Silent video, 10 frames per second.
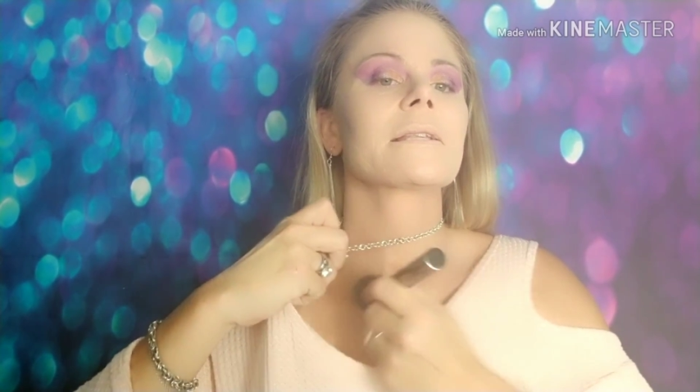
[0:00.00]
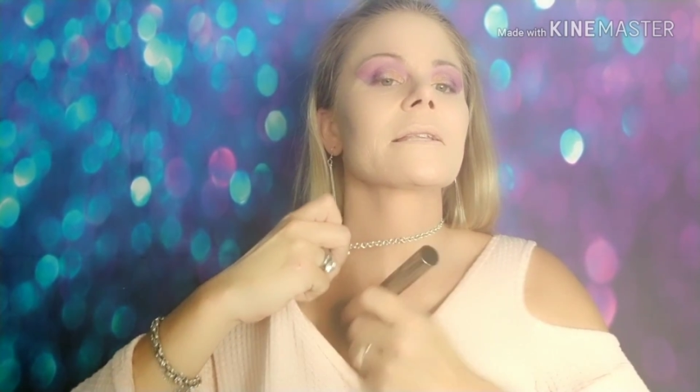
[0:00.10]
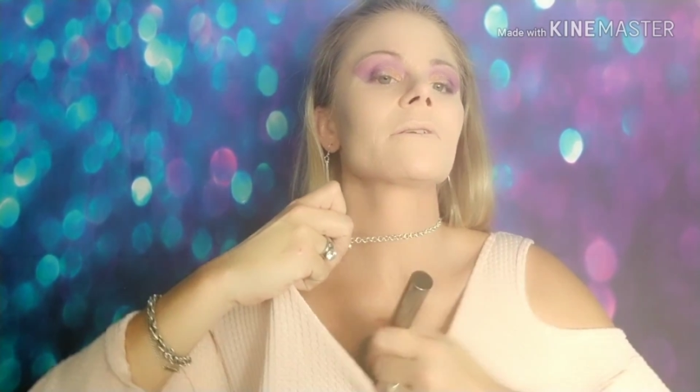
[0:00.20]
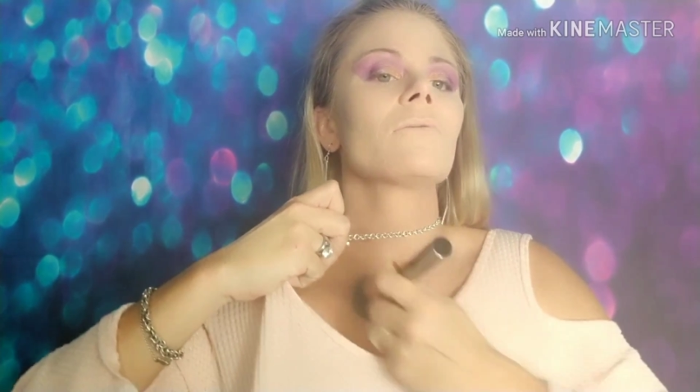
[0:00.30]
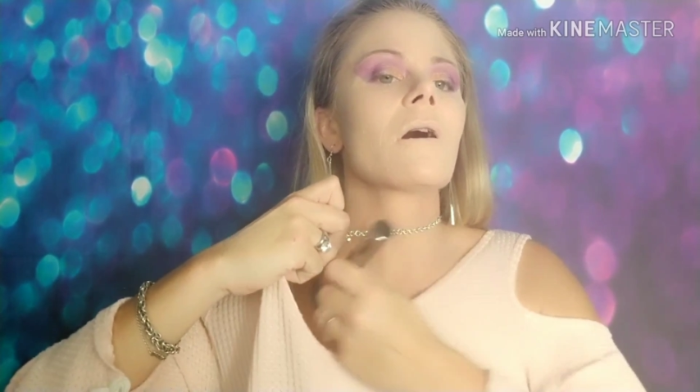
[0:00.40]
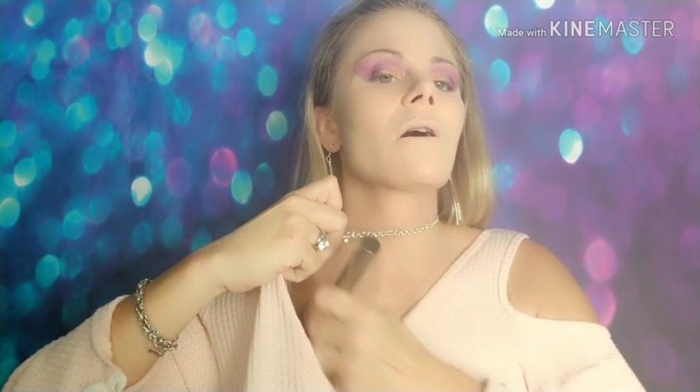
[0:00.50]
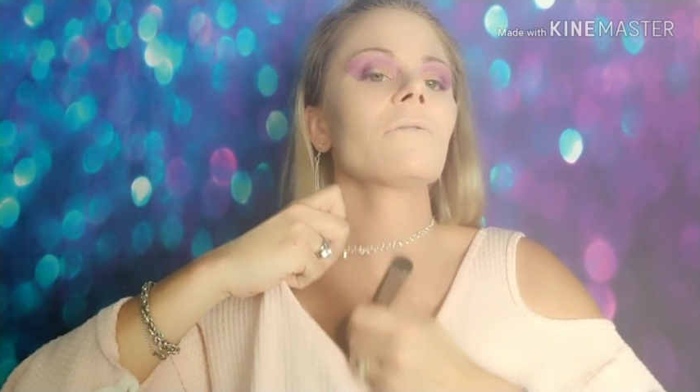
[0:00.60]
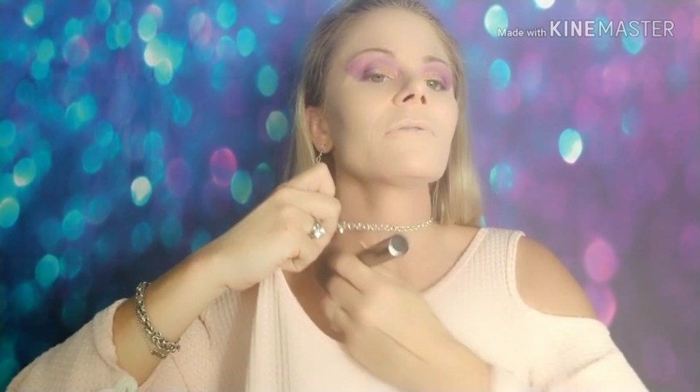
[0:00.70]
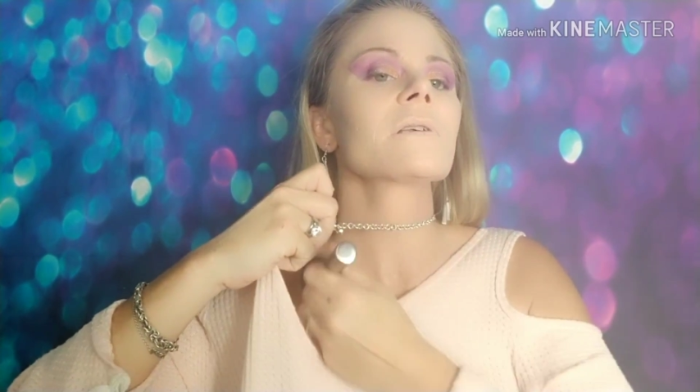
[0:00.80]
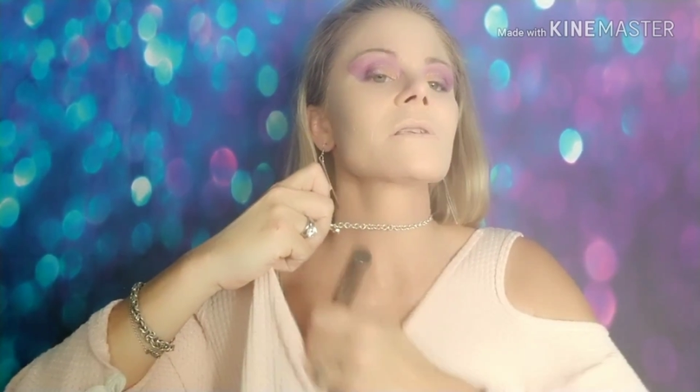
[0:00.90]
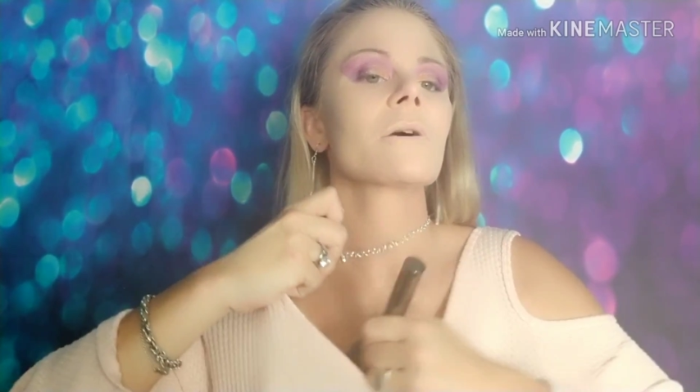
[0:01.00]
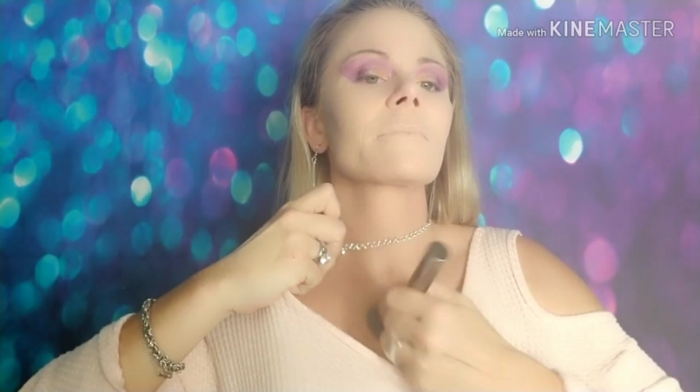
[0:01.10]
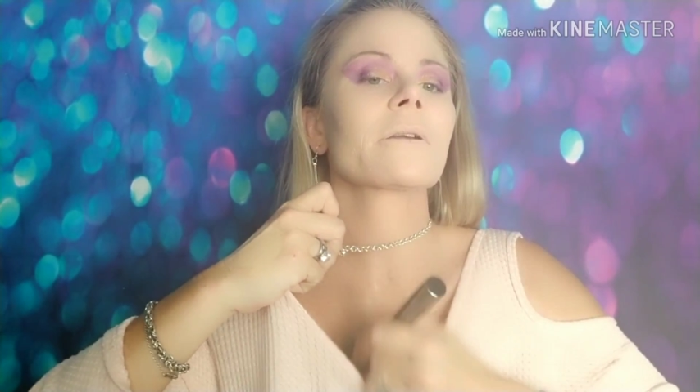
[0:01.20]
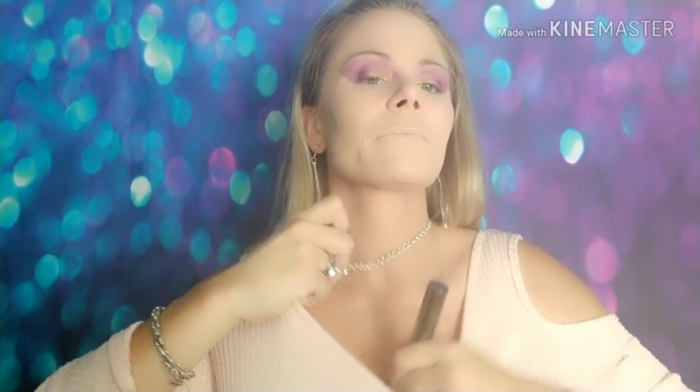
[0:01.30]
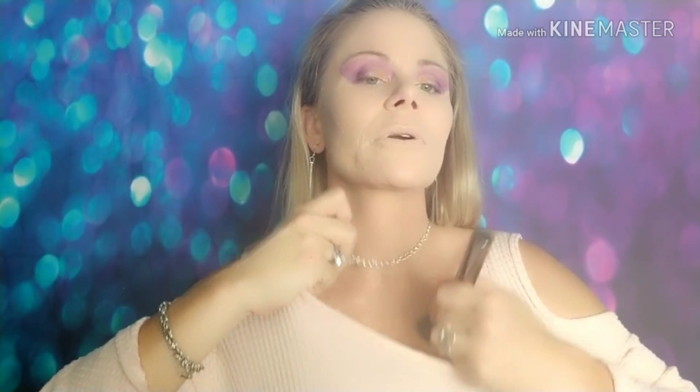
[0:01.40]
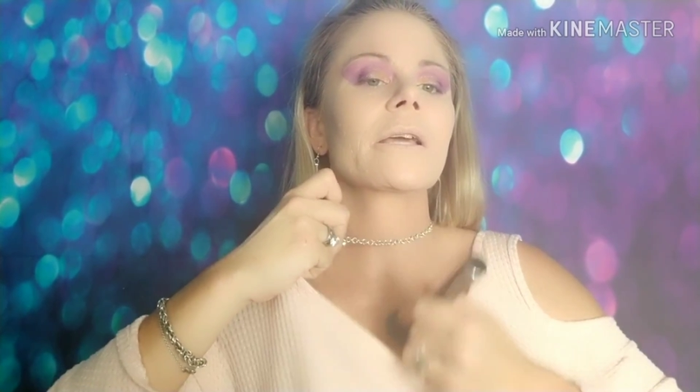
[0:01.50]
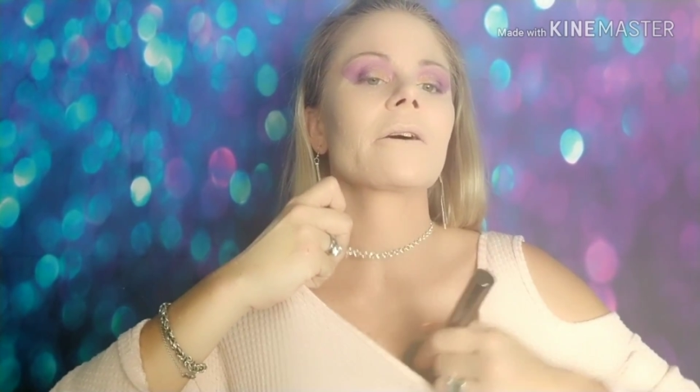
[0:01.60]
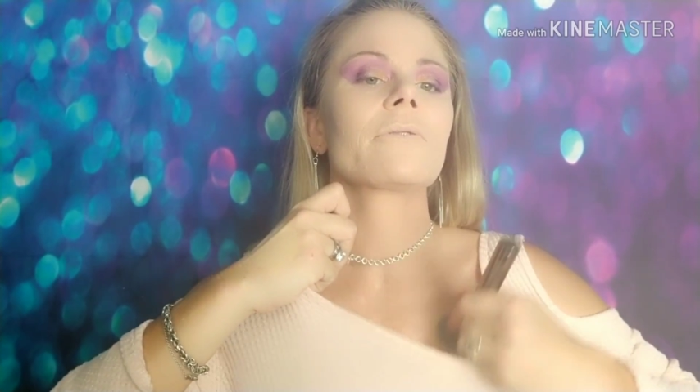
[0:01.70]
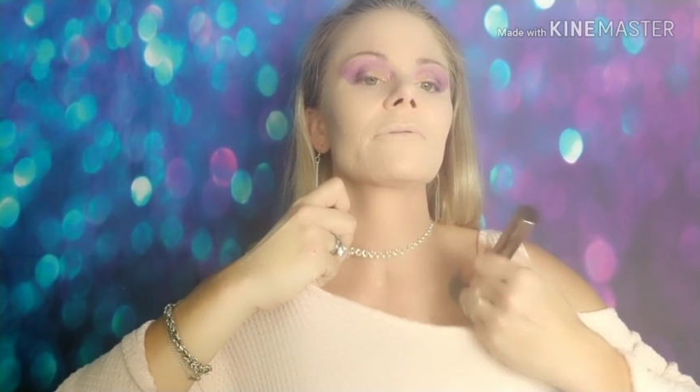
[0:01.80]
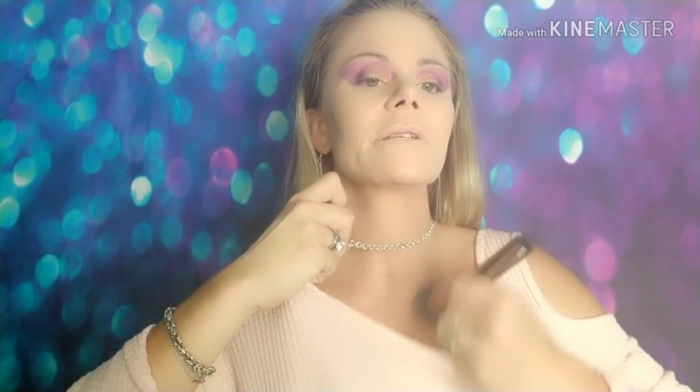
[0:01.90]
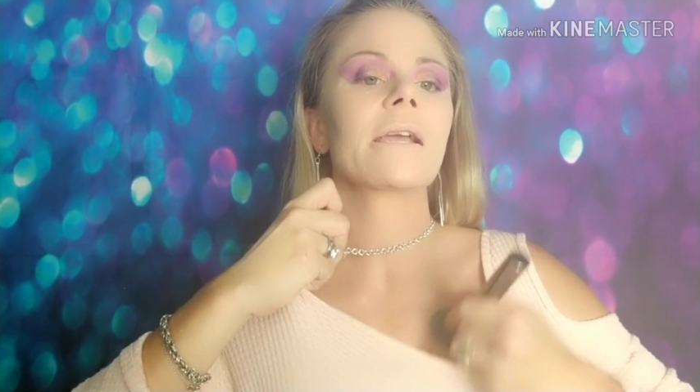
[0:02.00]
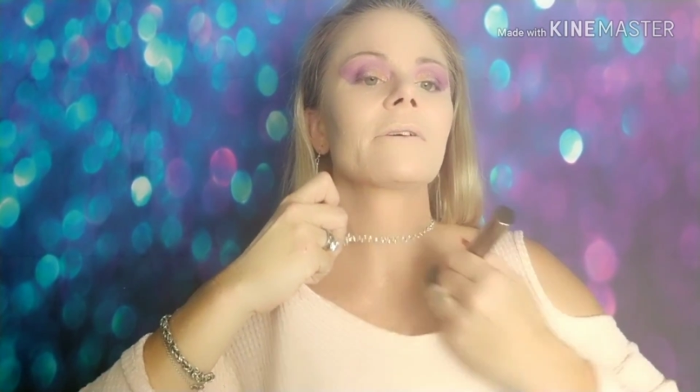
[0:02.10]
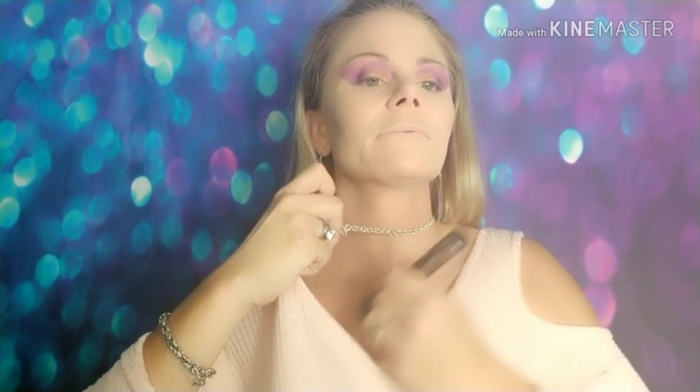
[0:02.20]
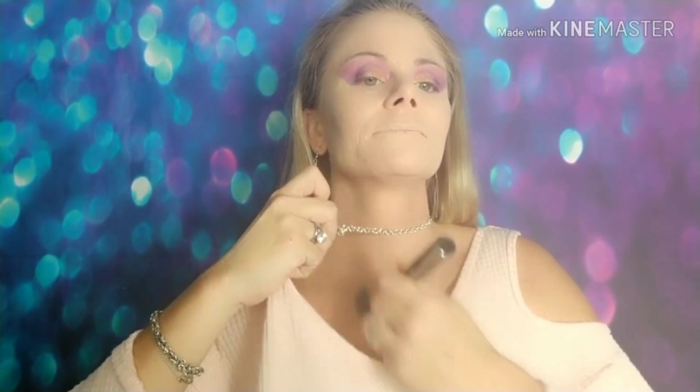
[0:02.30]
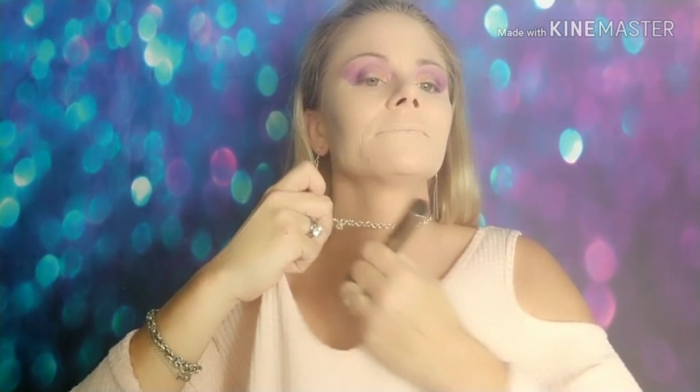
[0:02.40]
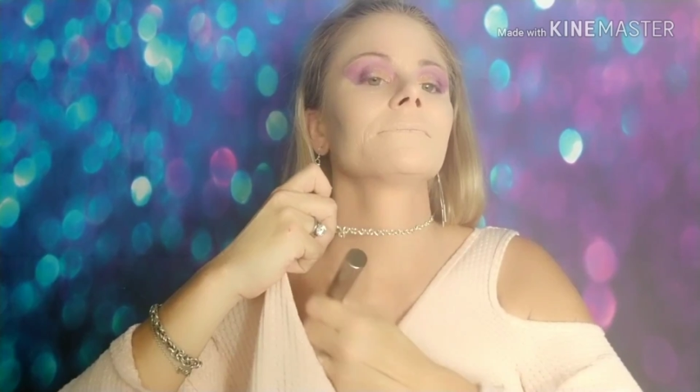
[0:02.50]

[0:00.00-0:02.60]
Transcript: a little off, so I'm going to bring it on down.